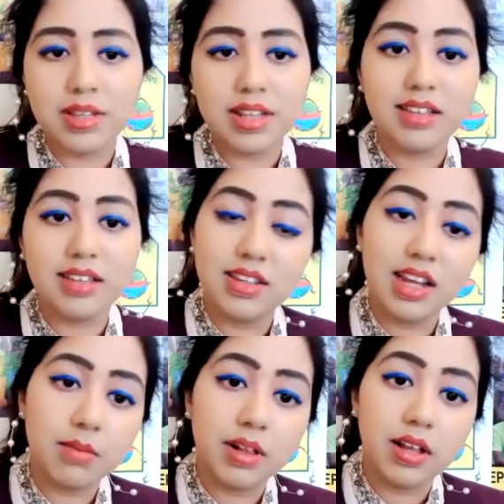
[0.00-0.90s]
a
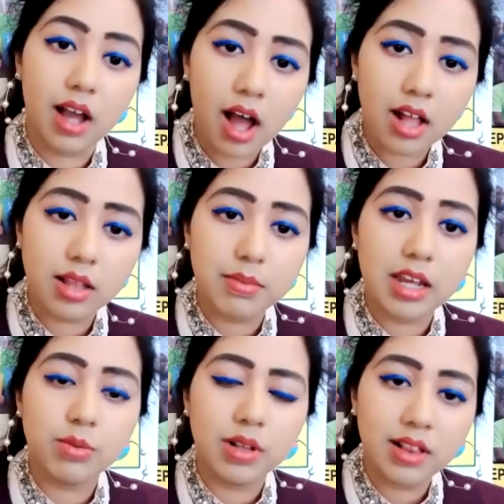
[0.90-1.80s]
sustainable economy
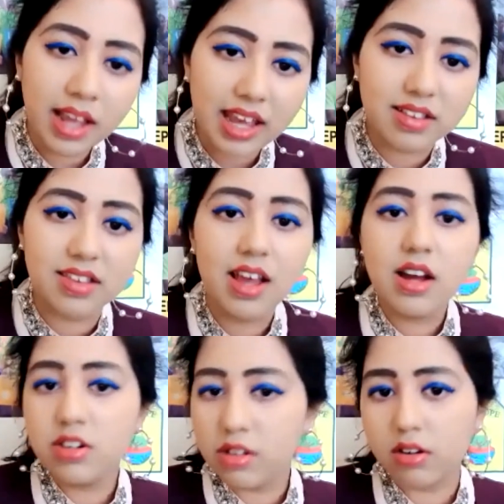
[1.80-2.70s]
relates
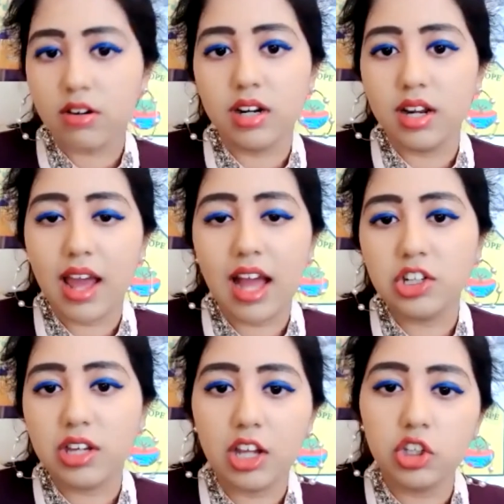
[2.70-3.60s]
to the current
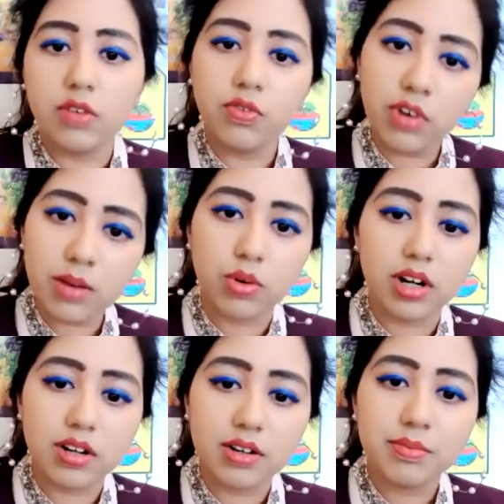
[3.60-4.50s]
education framework?